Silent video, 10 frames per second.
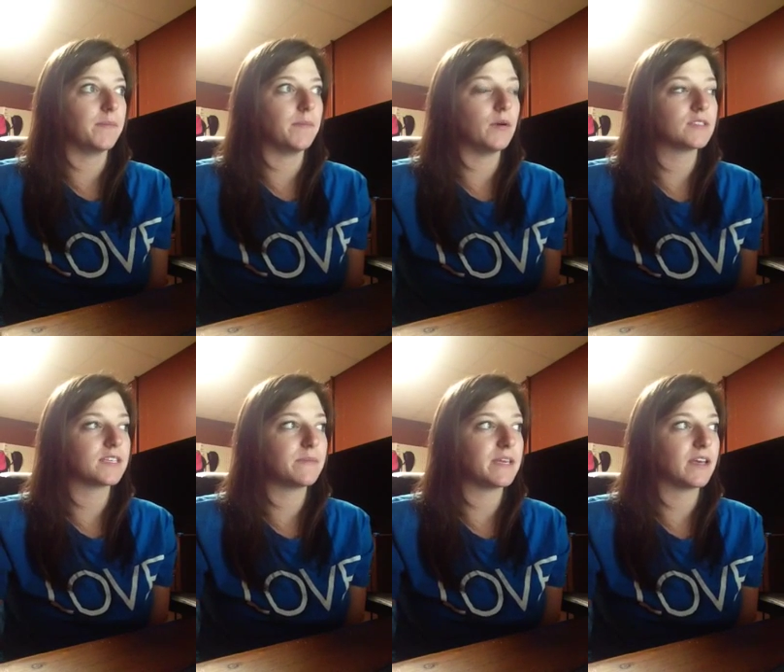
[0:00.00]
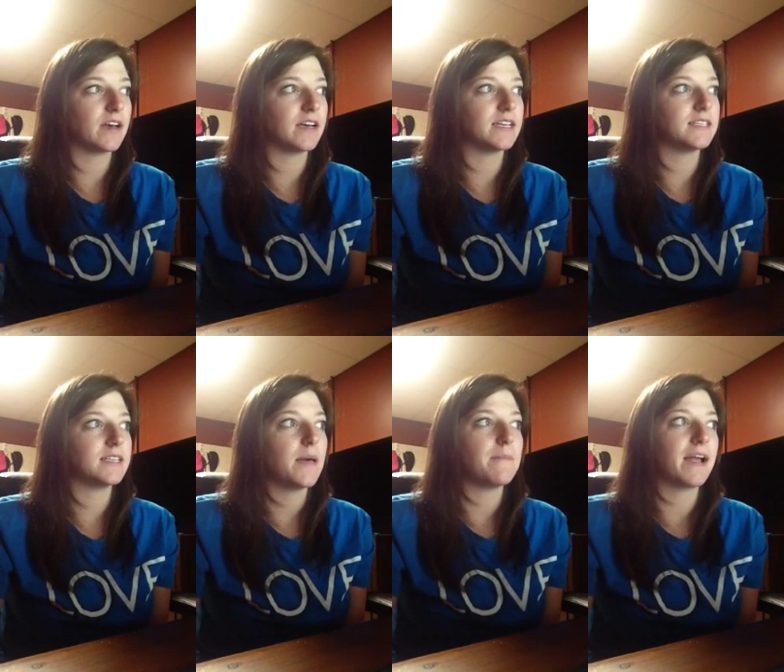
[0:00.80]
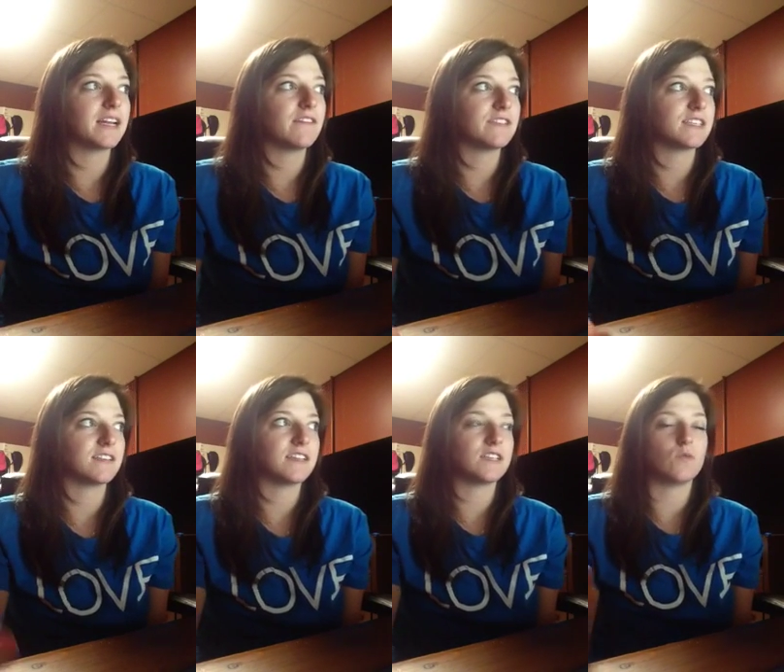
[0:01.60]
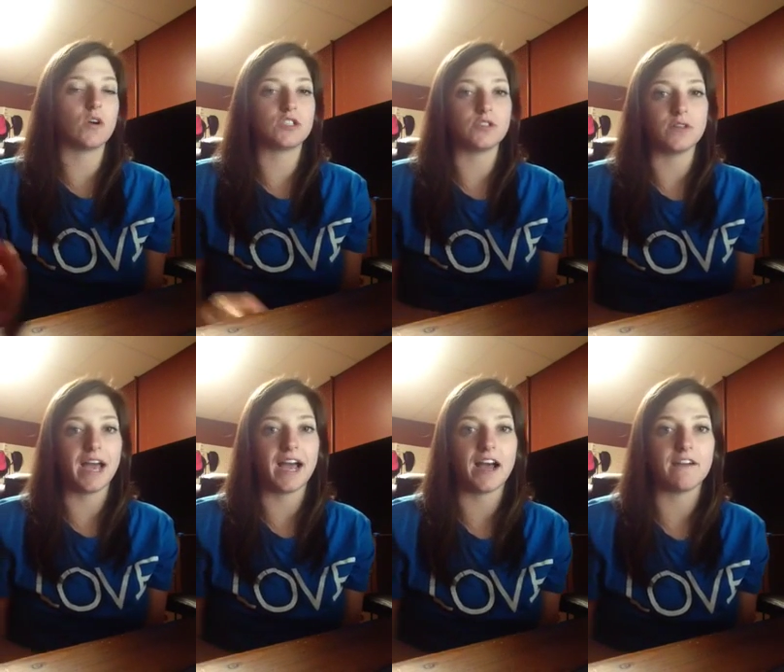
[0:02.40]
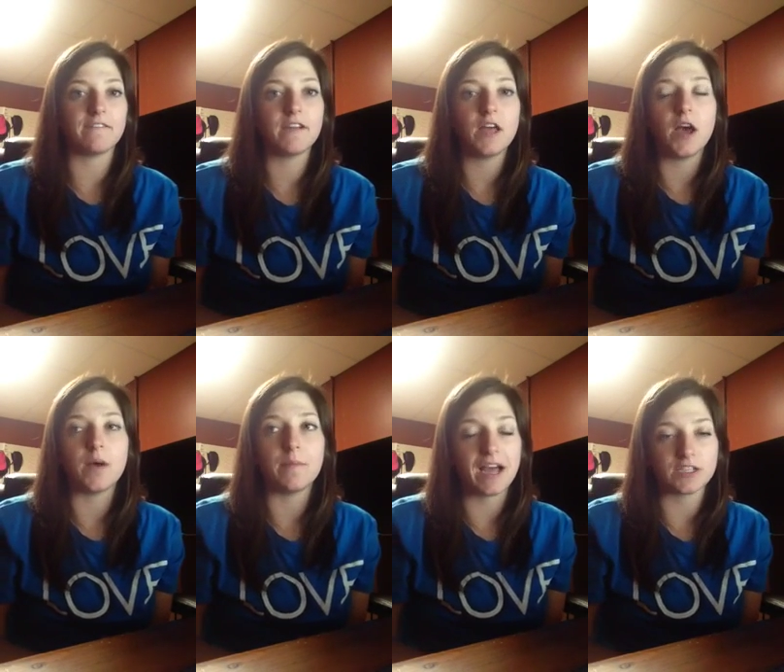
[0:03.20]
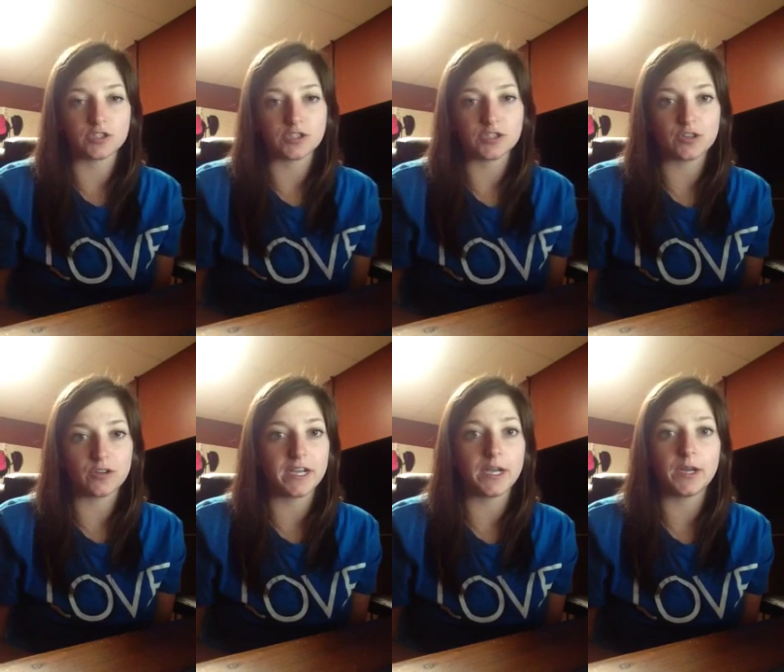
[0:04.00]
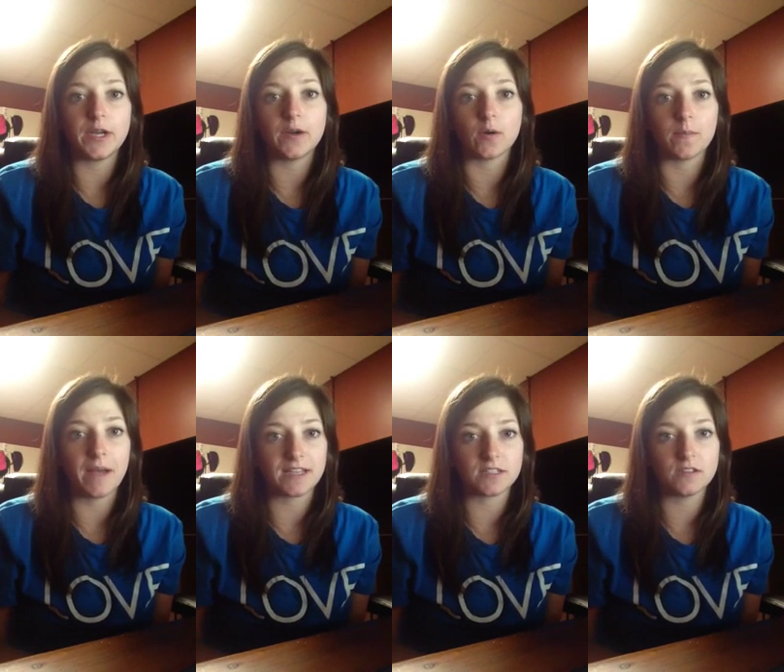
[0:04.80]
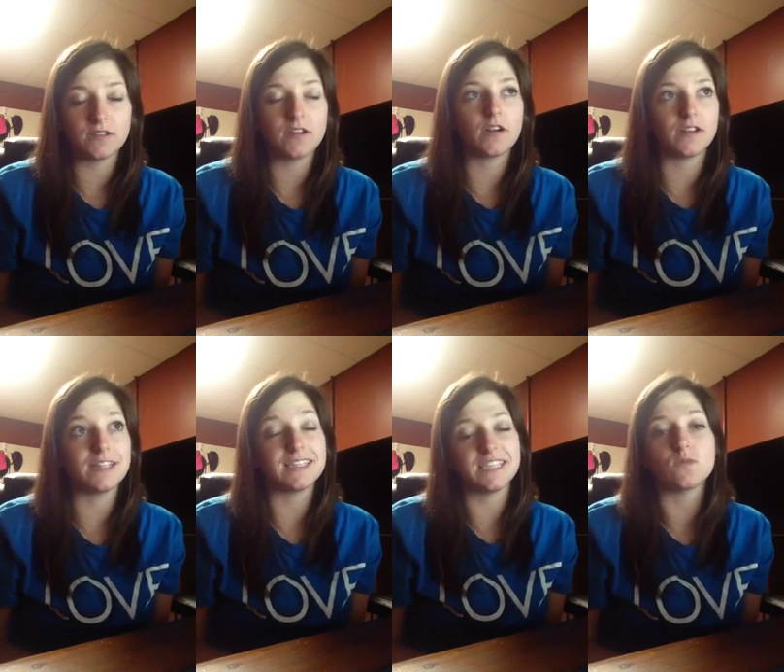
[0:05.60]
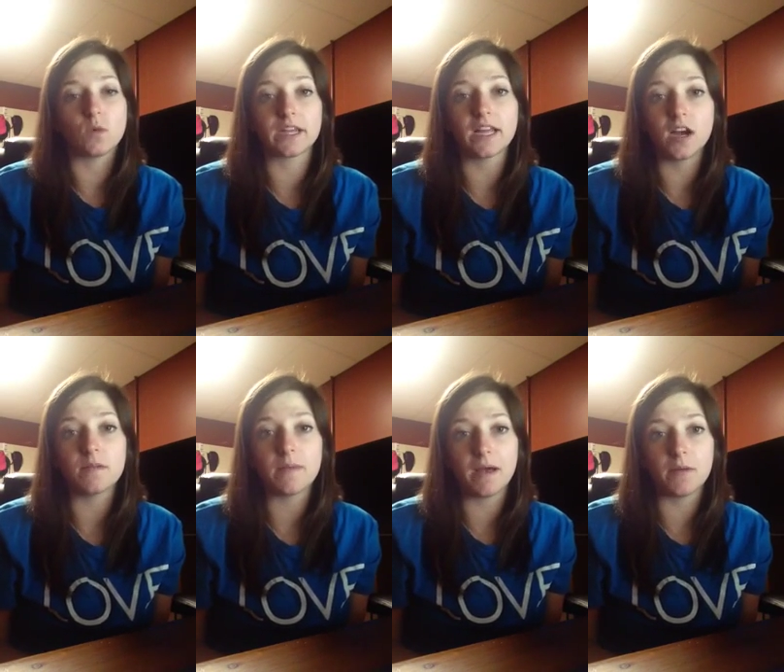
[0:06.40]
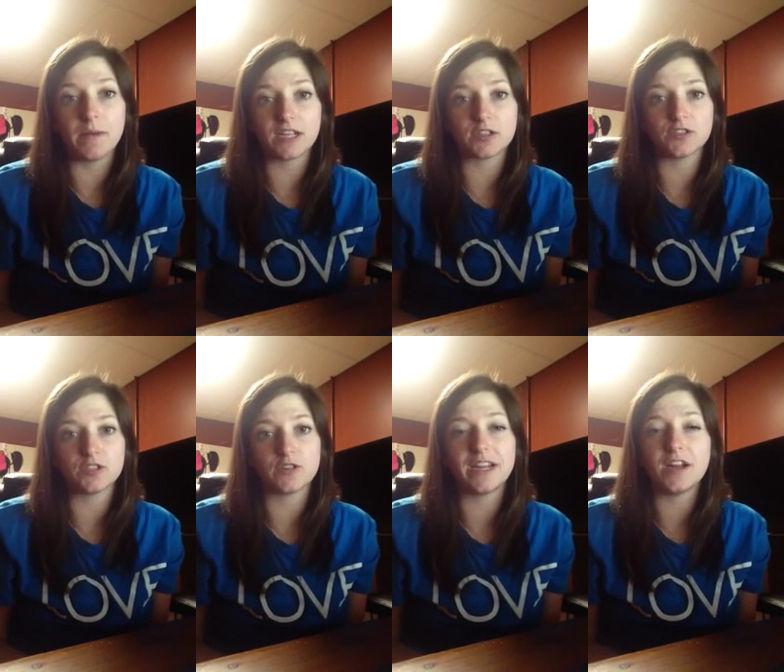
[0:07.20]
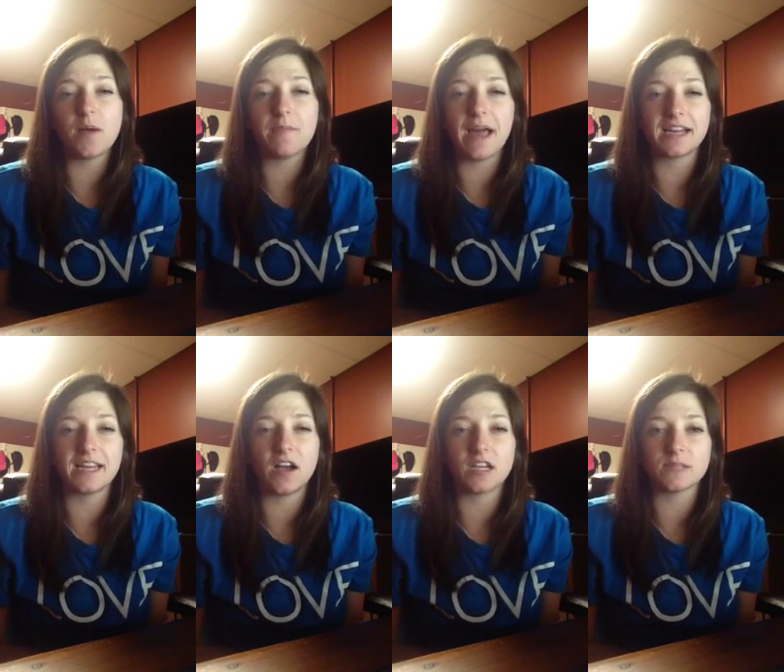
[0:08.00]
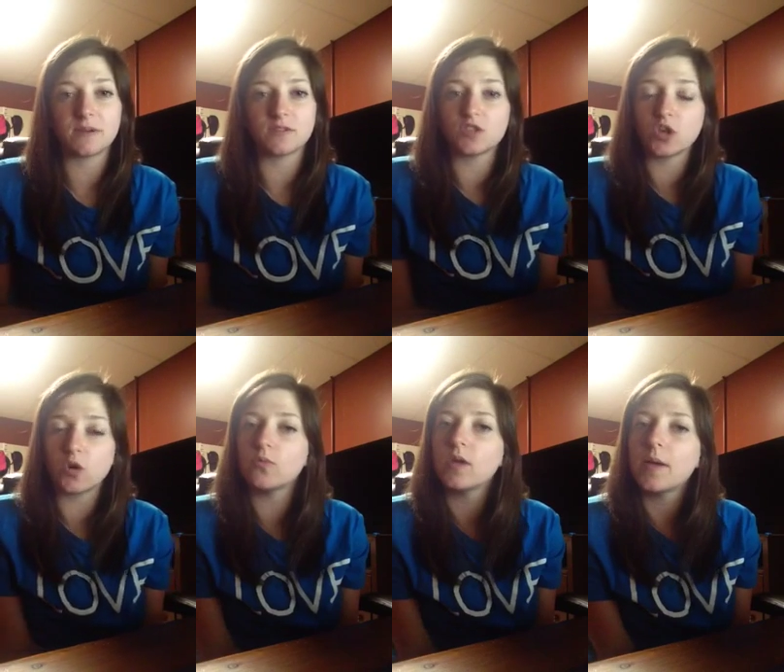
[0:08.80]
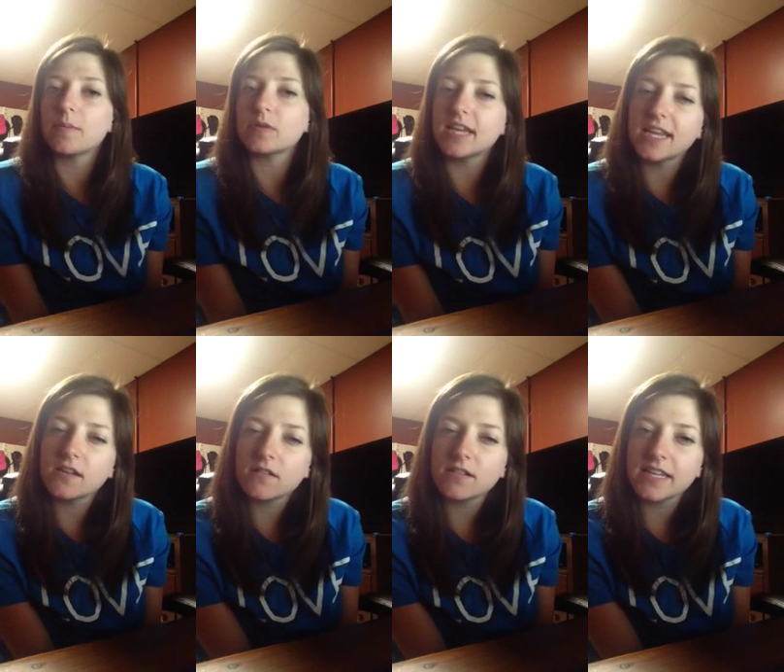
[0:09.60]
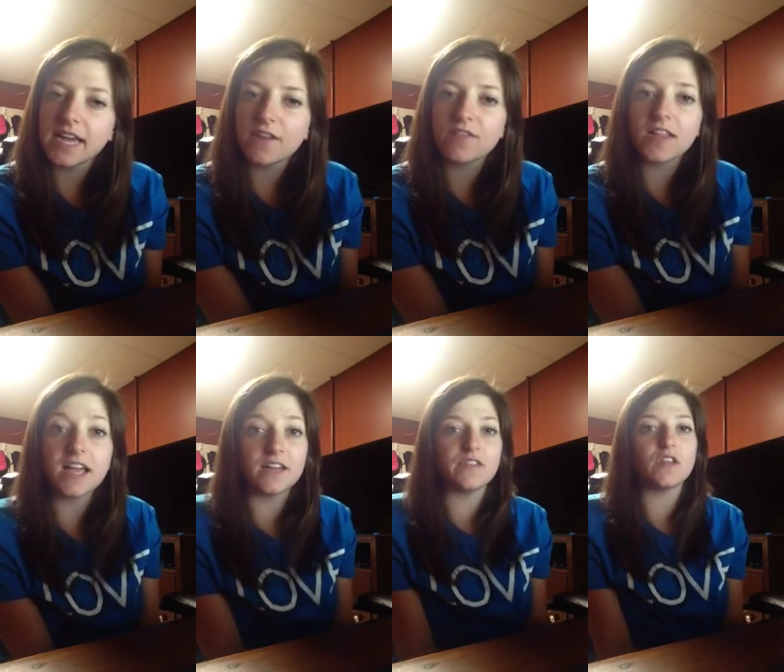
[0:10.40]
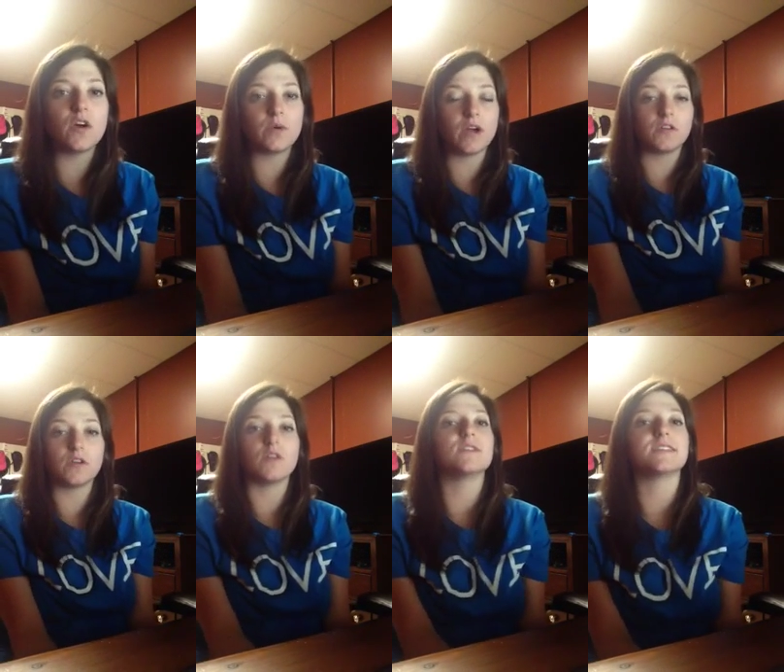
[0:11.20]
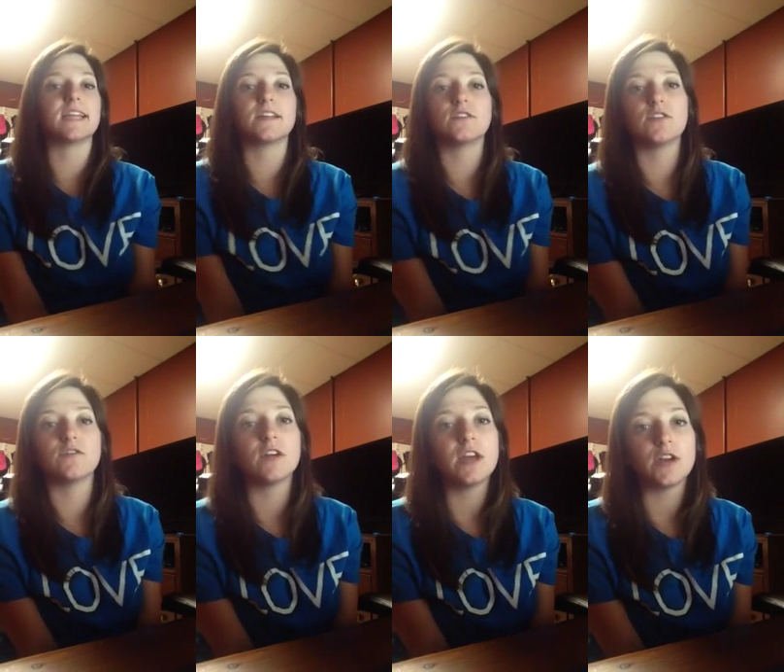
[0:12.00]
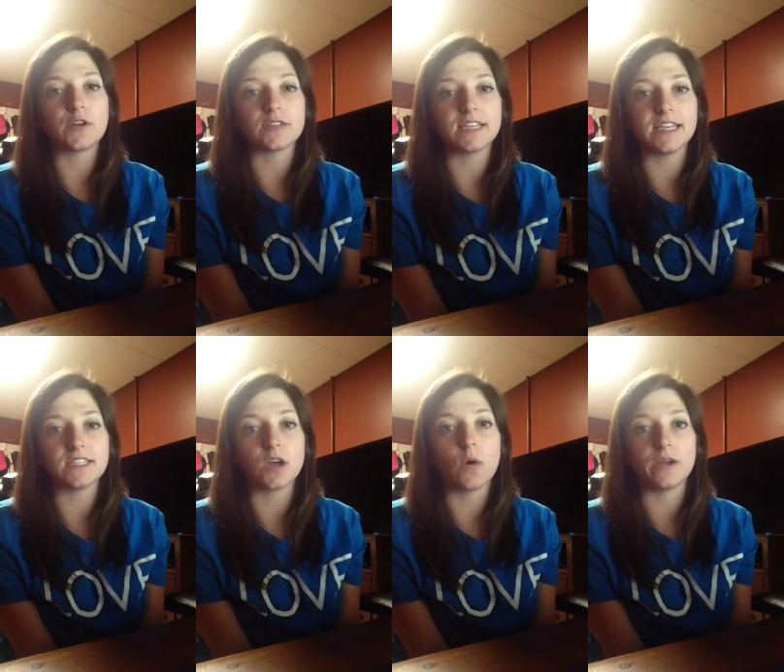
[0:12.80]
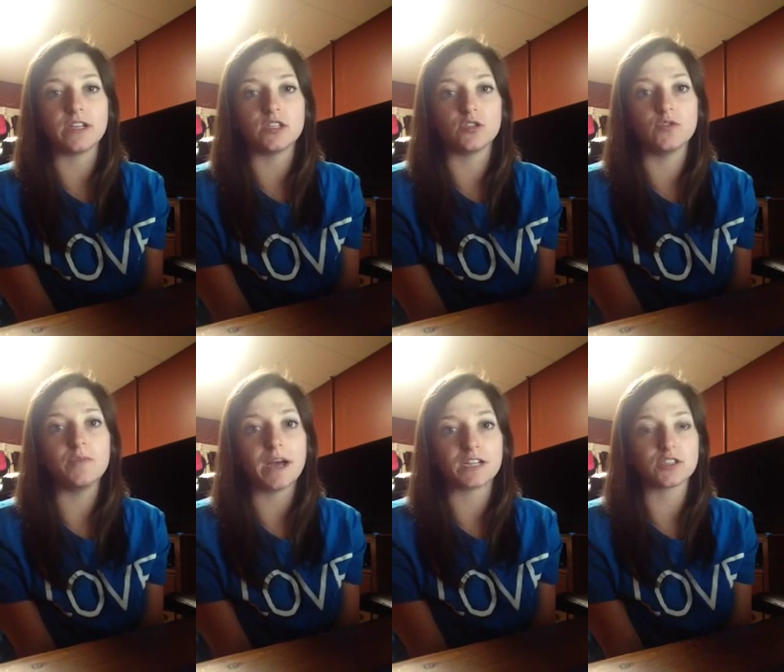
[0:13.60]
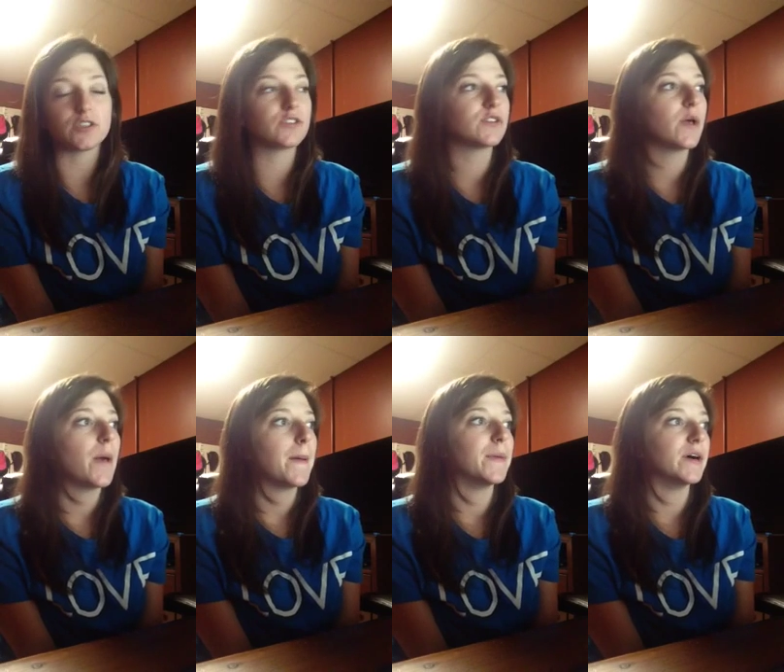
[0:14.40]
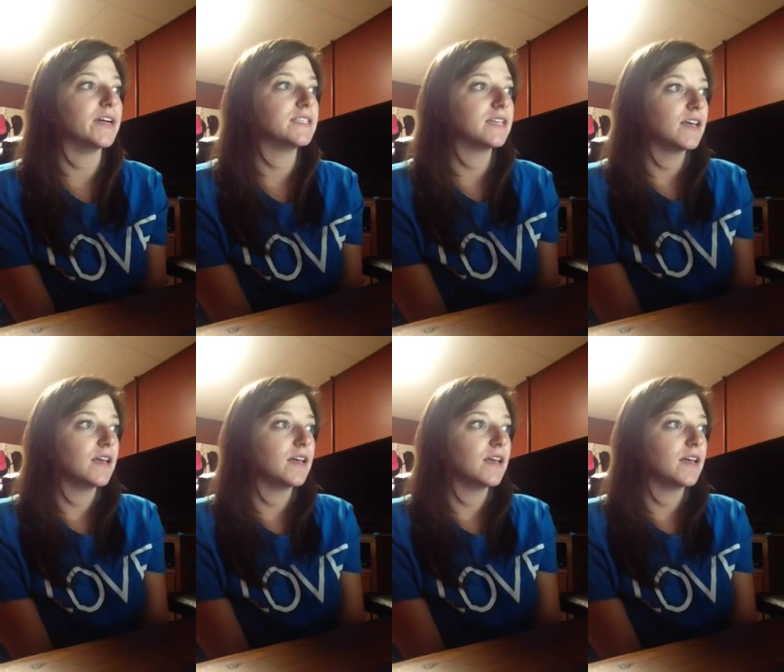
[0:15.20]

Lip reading: Mostly because magnet facilities want you to have a bachelor's degree or at least working on a bachelor's degree. And non-magnet hospitals don't particularly care for that, even though we all know the standard of nursing is going to bachelor's. But